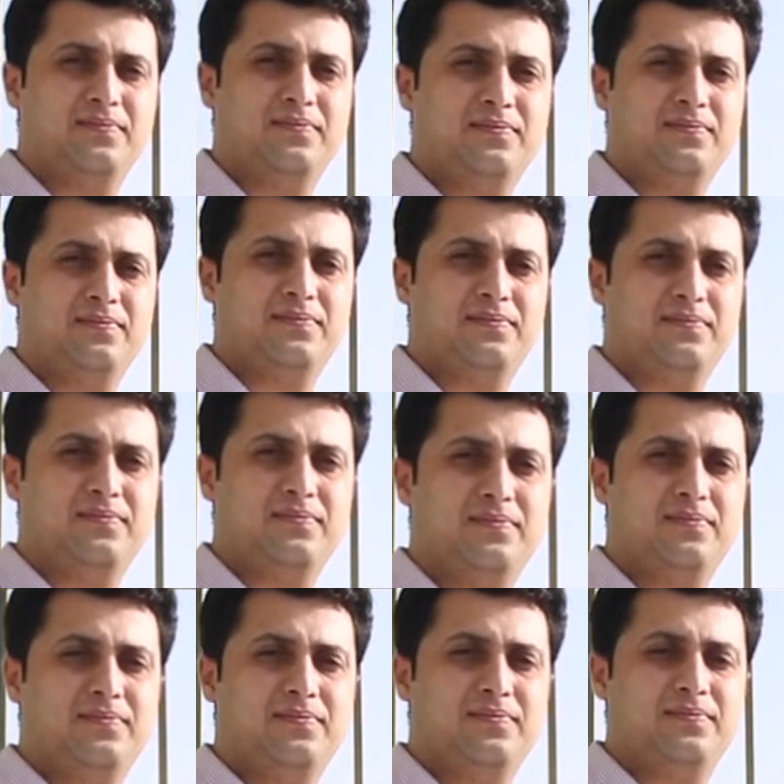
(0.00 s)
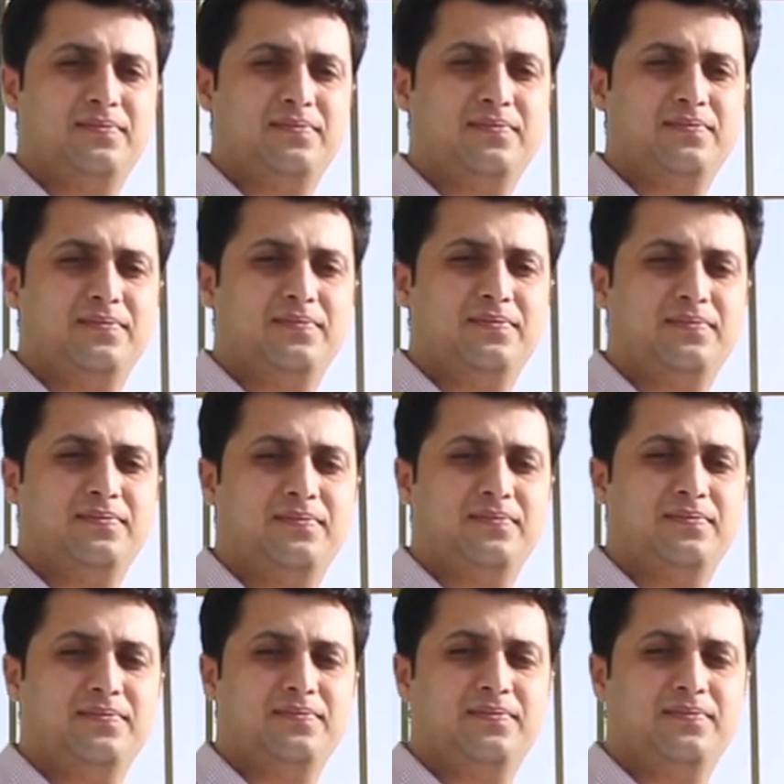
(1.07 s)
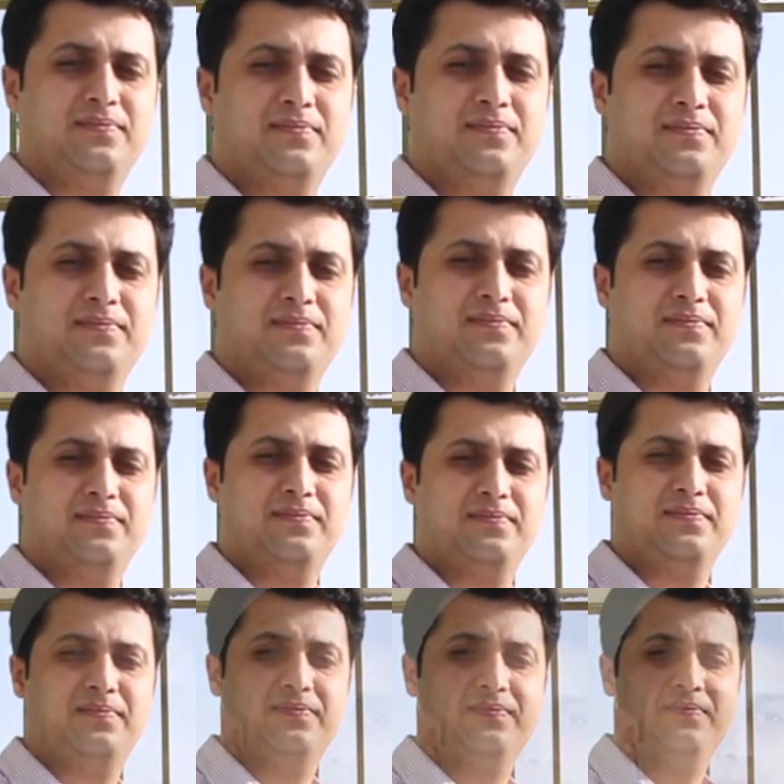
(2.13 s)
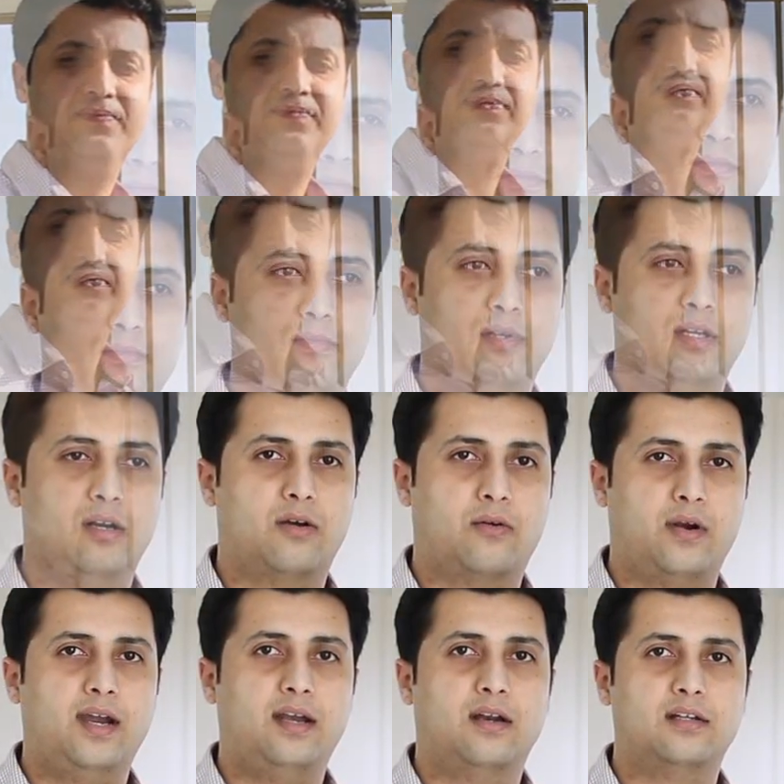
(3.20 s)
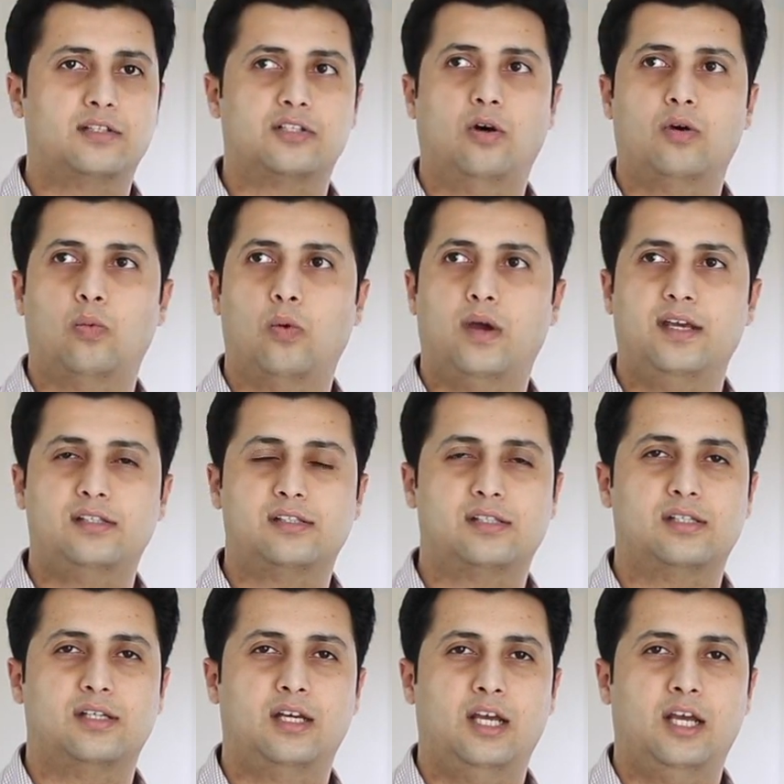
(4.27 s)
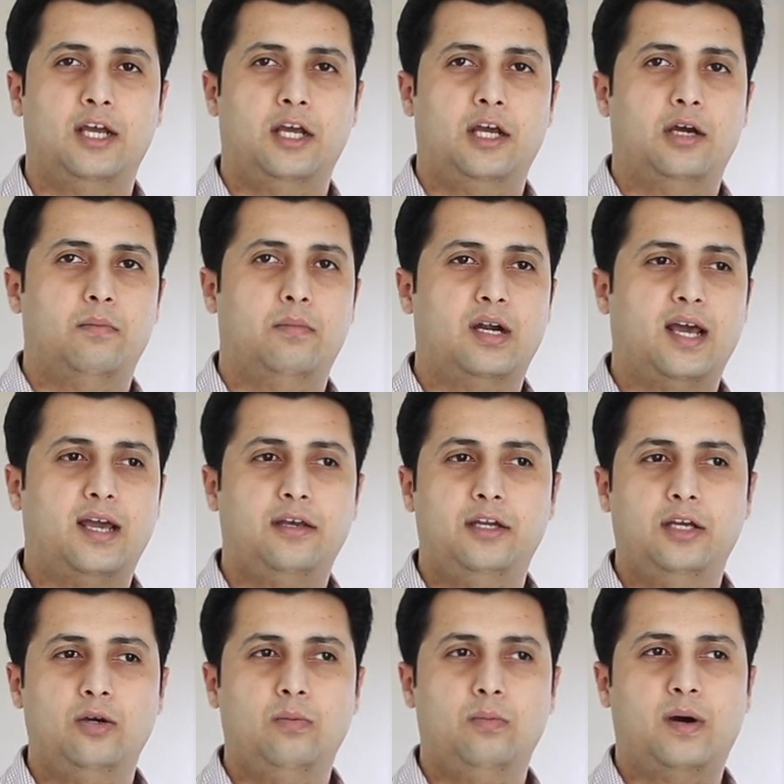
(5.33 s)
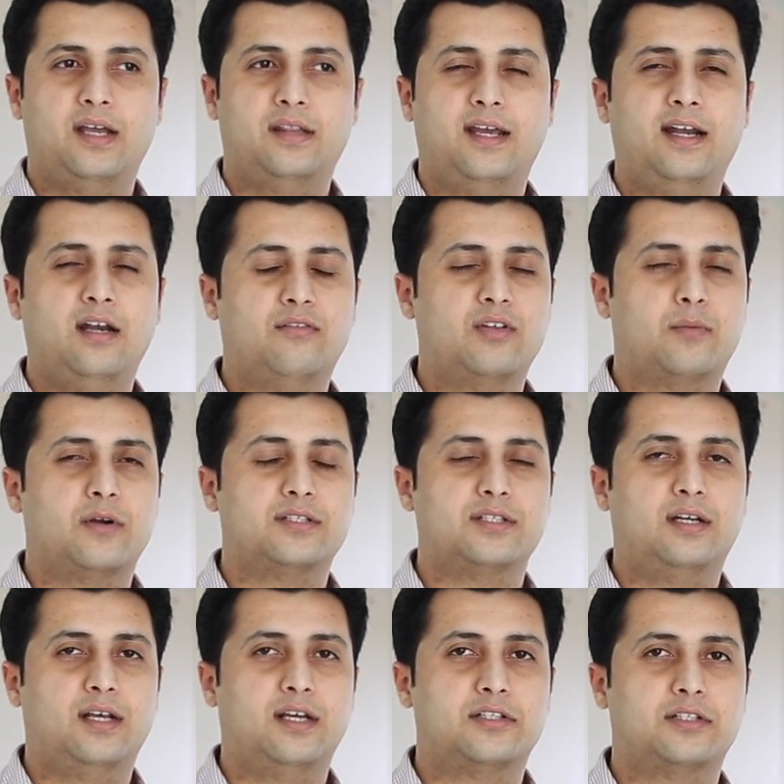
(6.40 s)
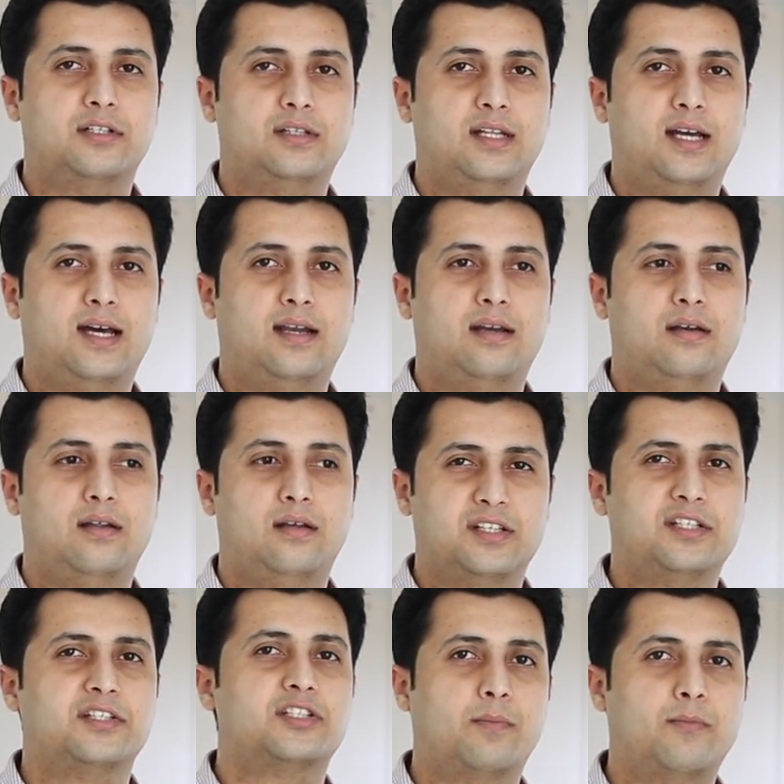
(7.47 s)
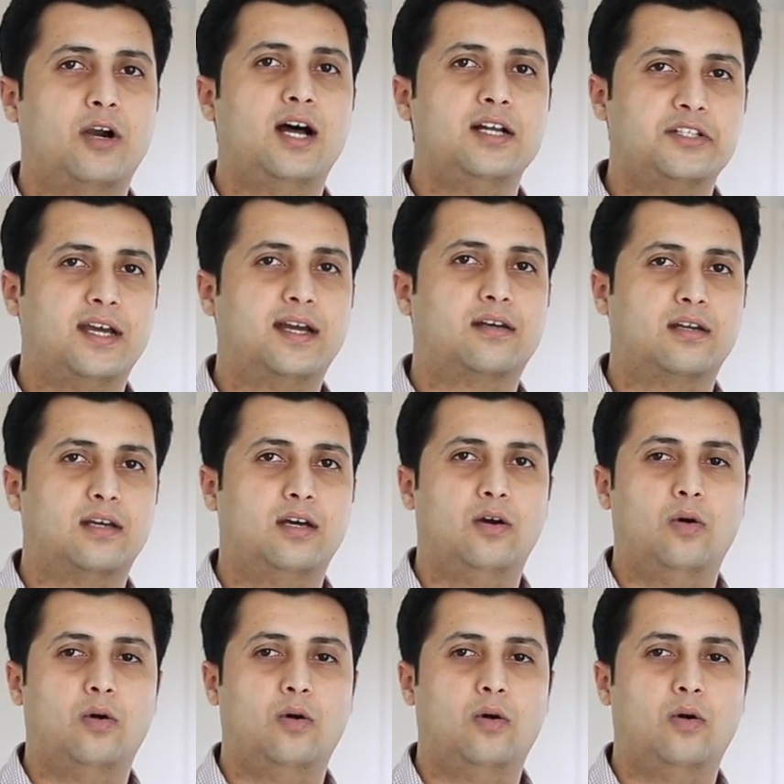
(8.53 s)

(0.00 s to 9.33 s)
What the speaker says: Instantly I knew, obviously the presentation was, you know, great in its own ways, but I knew by the end of the presentation that this is the project